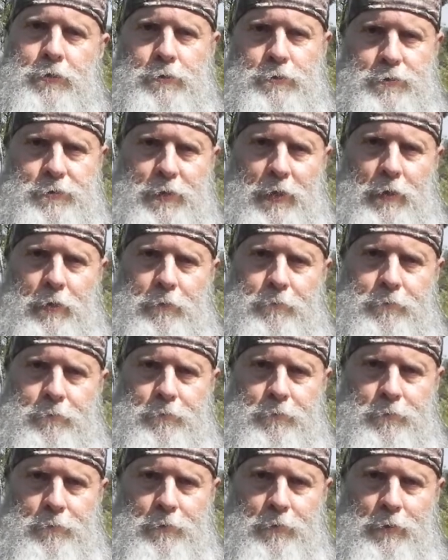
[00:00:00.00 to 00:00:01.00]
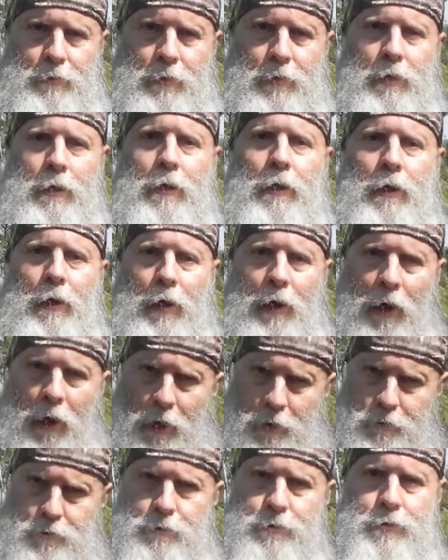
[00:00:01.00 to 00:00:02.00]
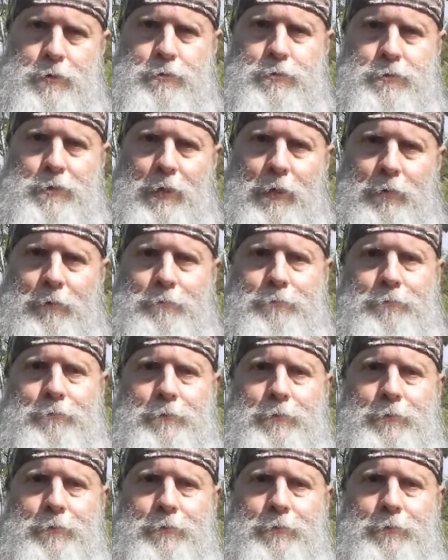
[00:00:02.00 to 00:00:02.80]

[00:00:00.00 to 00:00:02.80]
yourself, honor yourself,